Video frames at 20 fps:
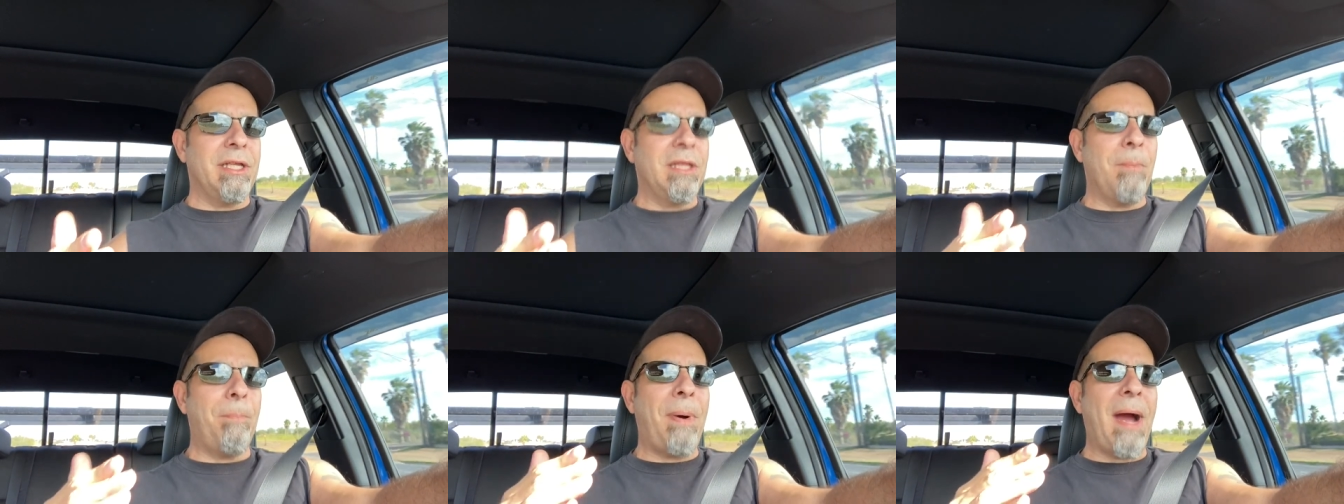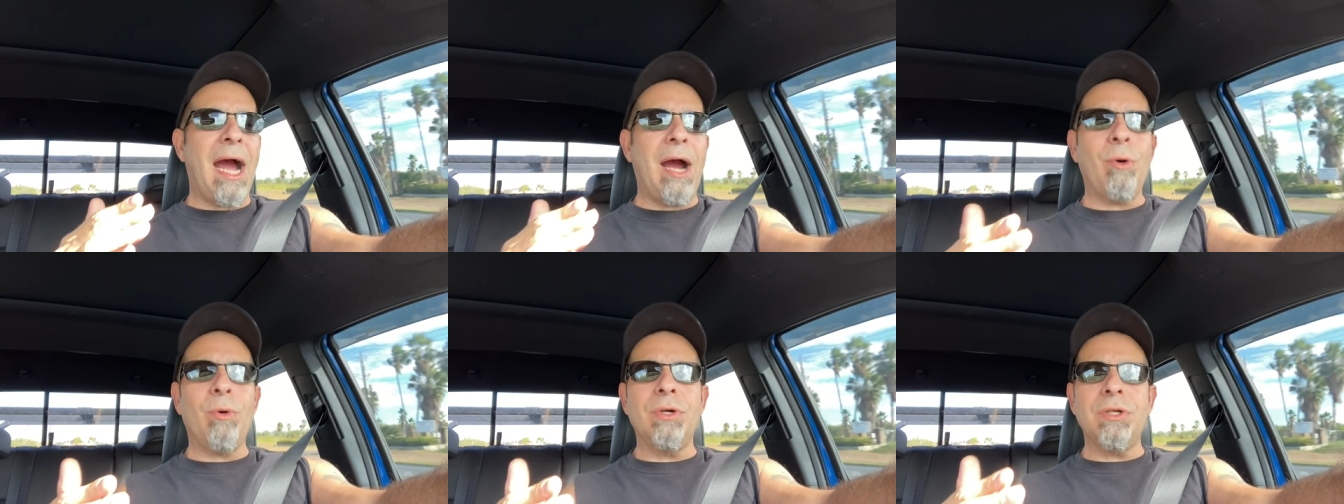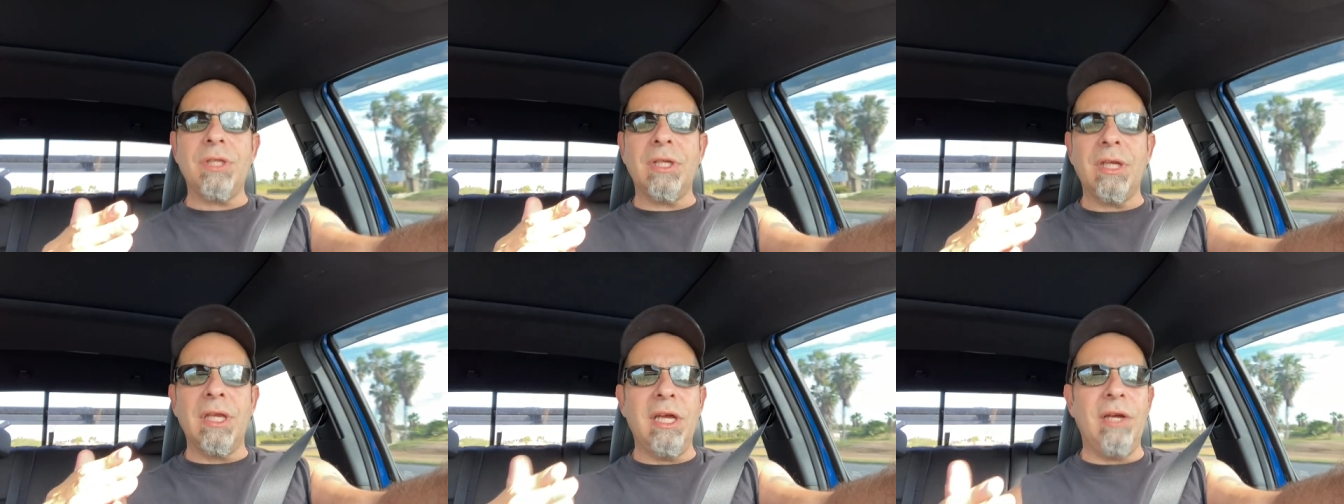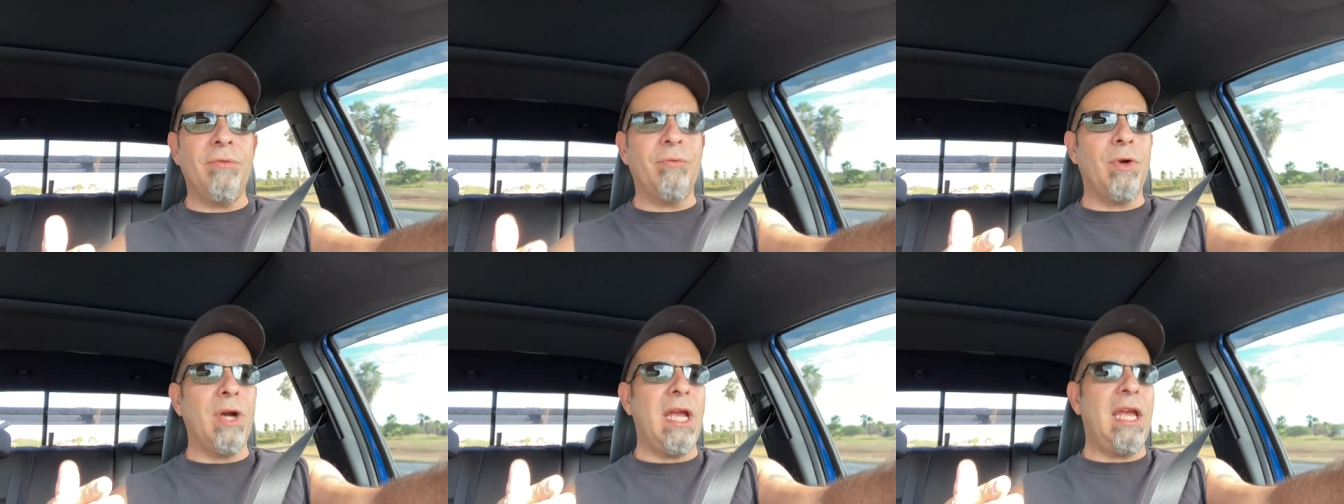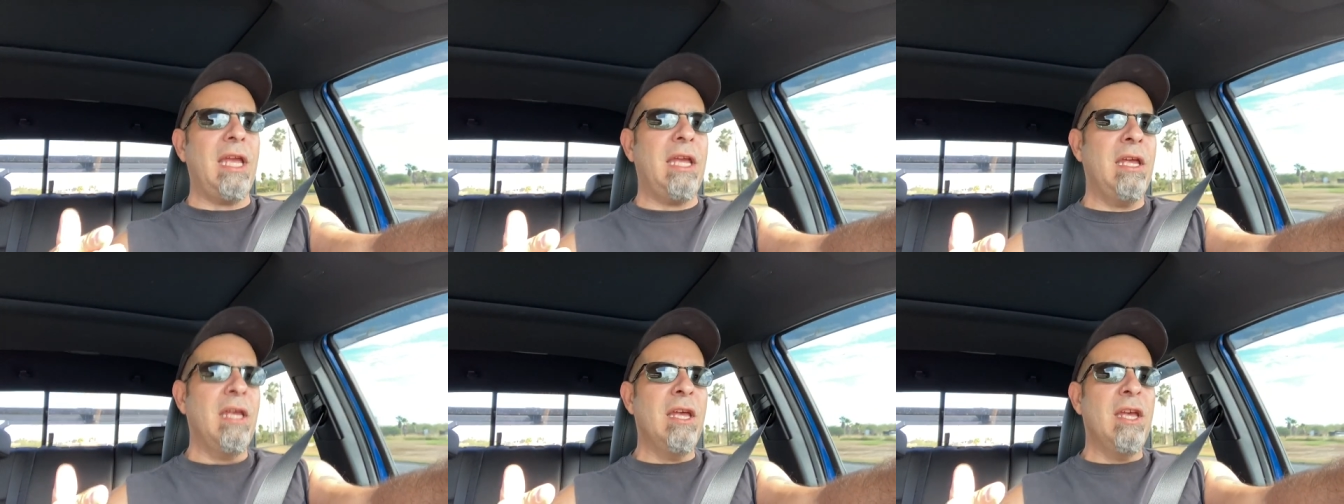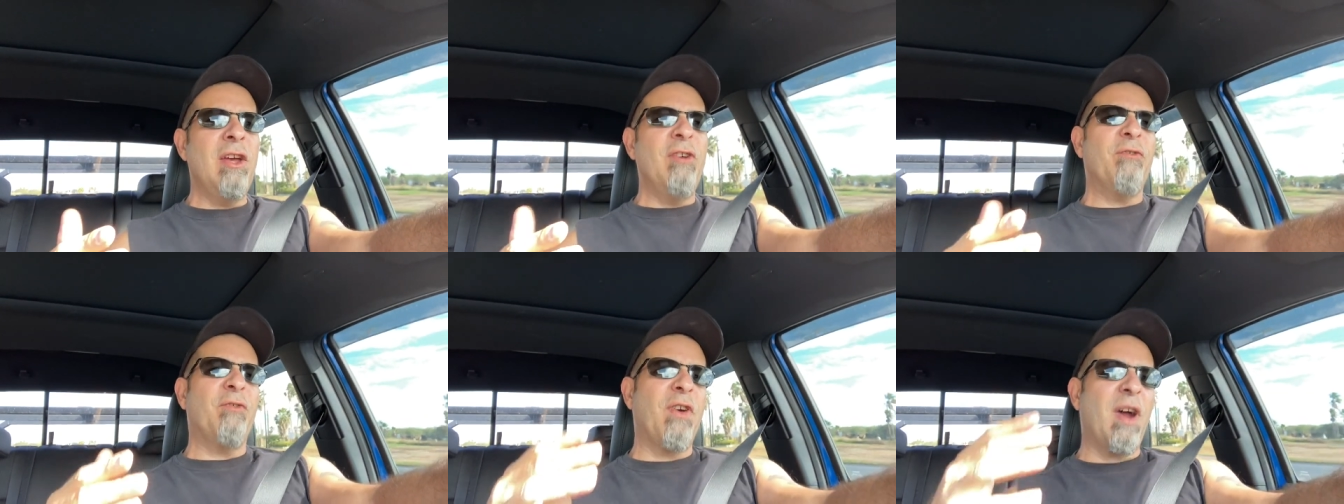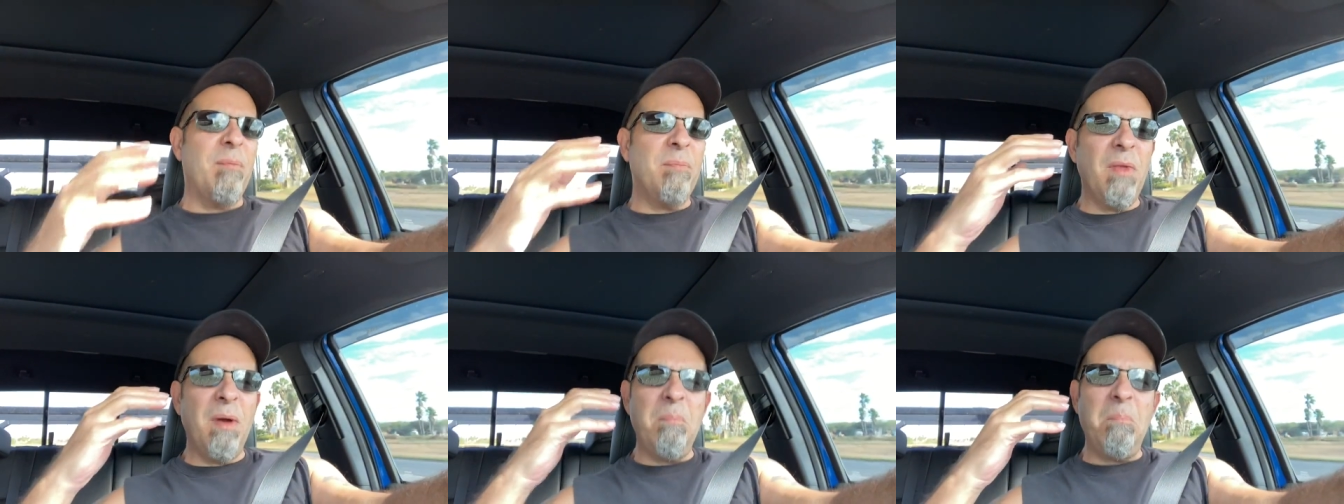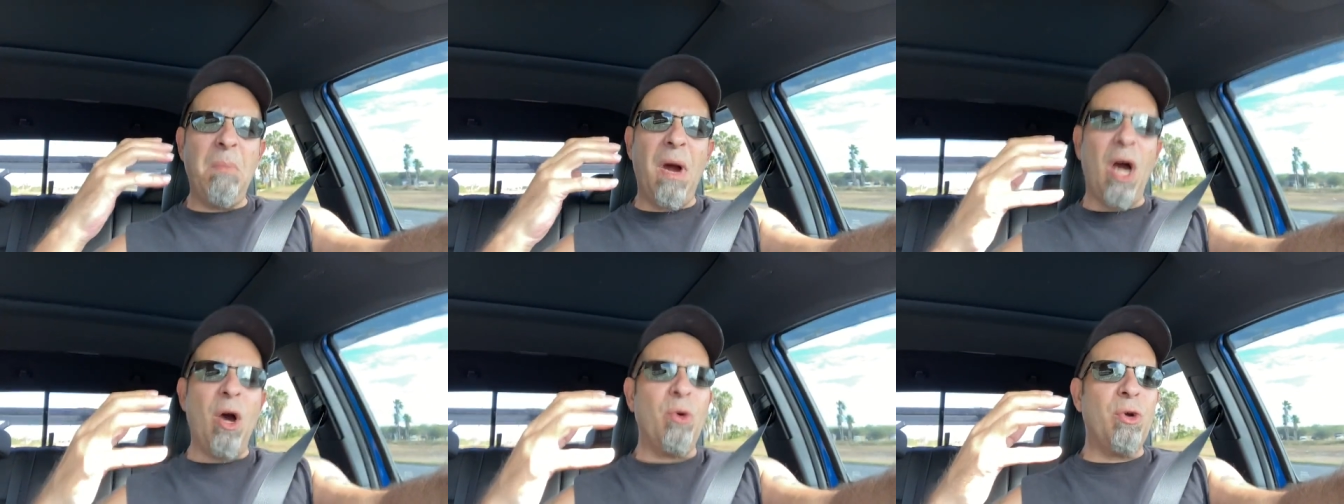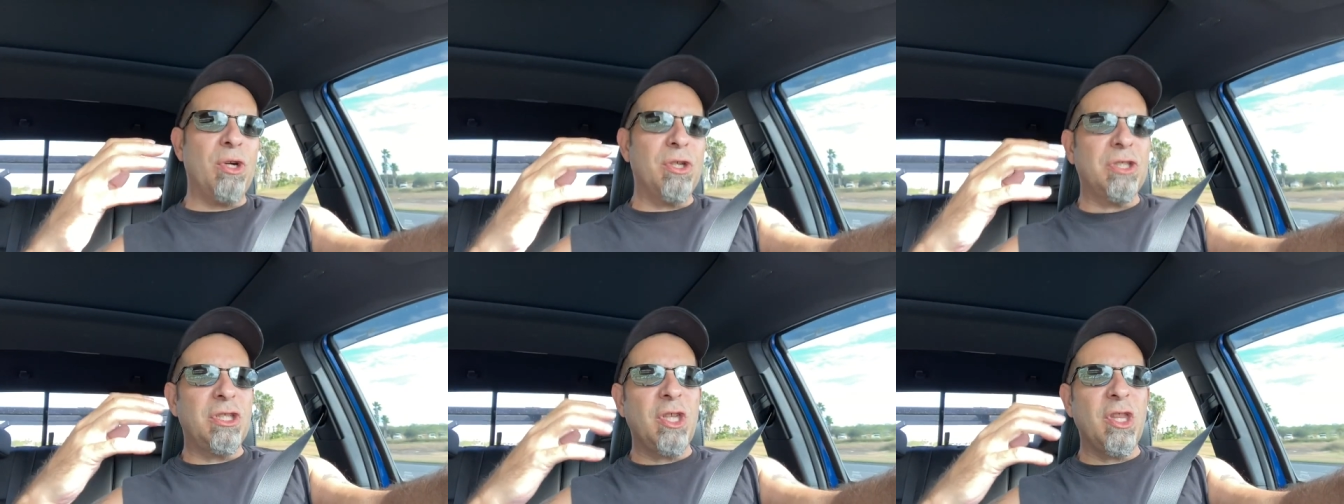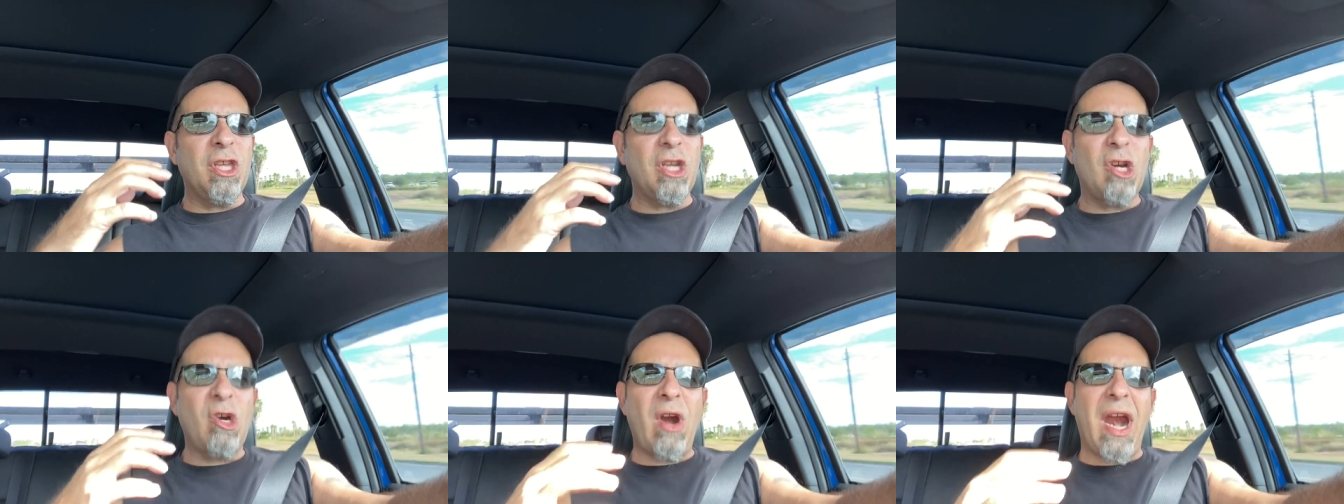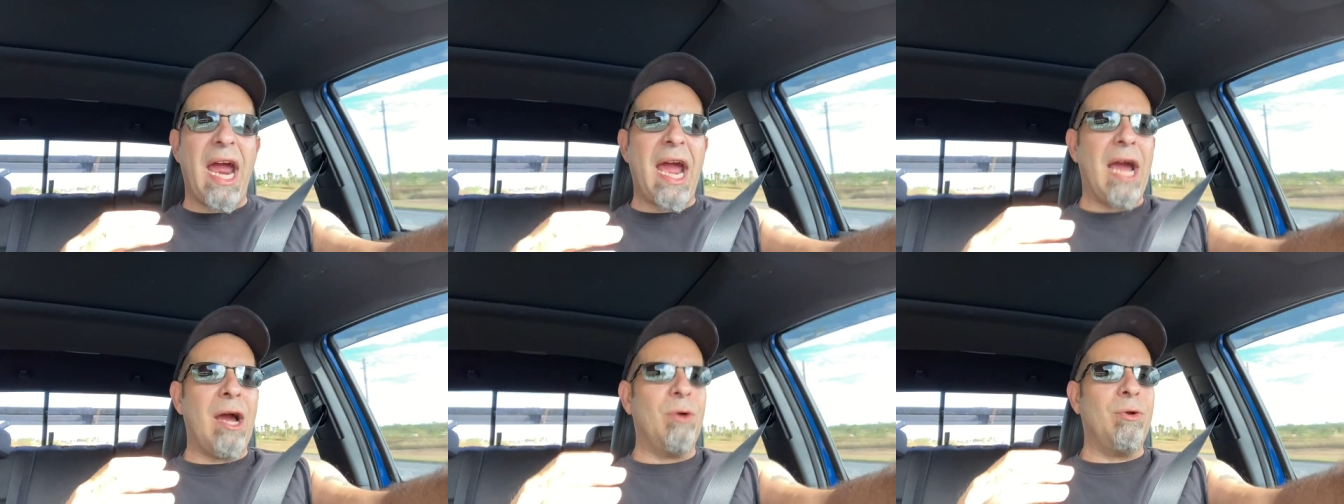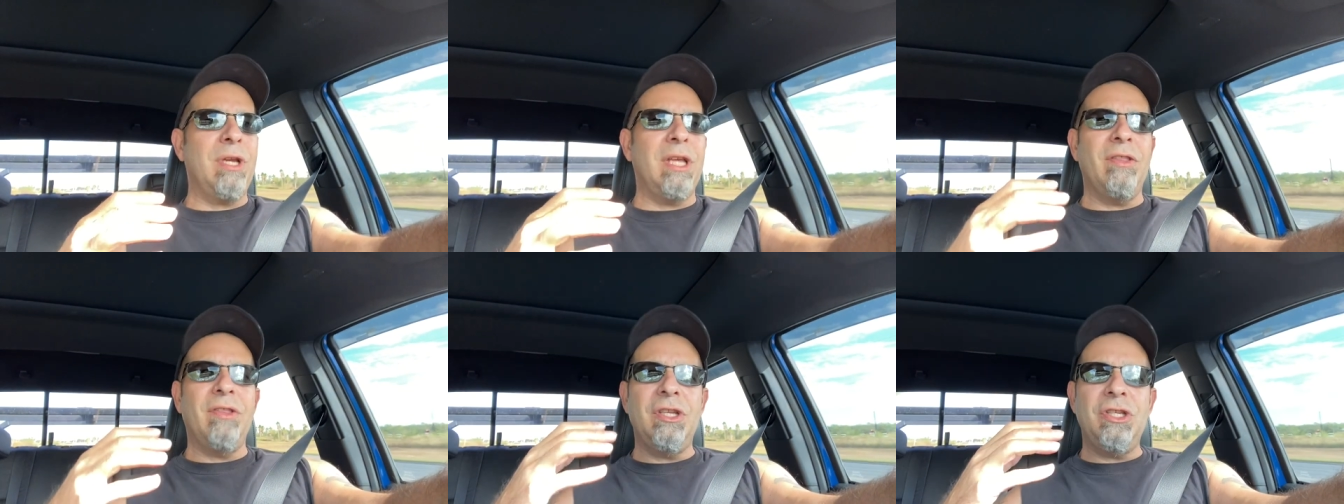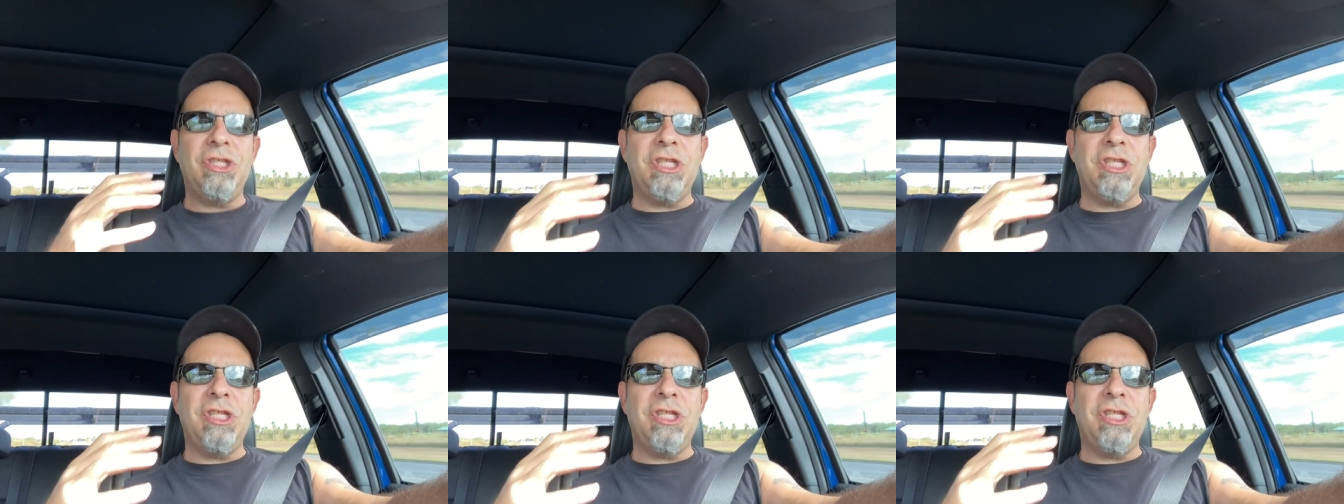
The power delivery, from the motor to the ground in the